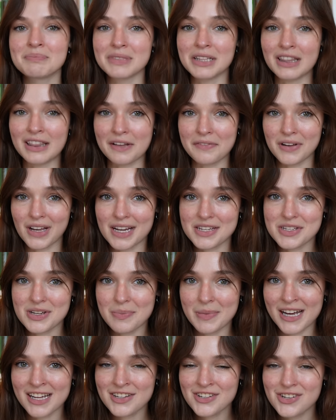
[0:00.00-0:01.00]
Love you guys so
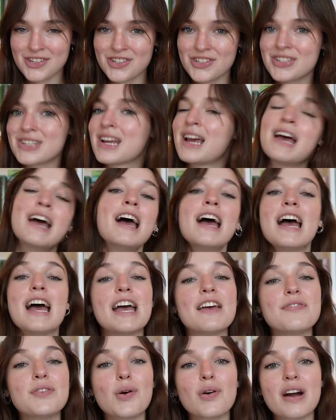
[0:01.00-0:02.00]
much.
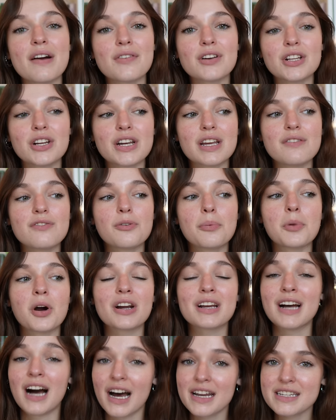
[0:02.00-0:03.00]
If you are ever looking for more
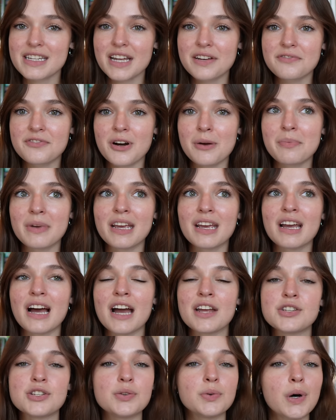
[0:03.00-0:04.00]
content from me,
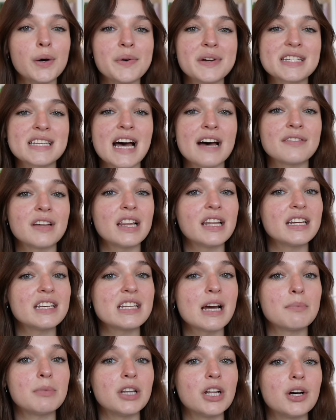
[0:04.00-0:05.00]
I do always have that link
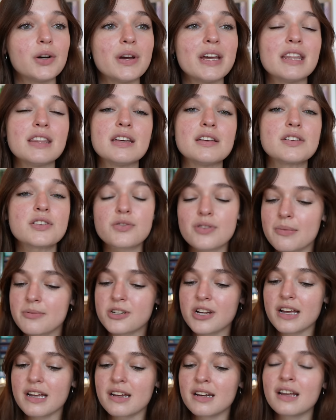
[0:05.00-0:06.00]
down below in the
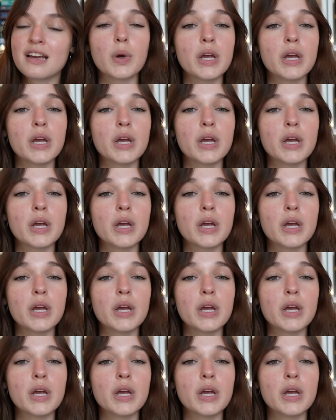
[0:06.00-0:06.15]
description.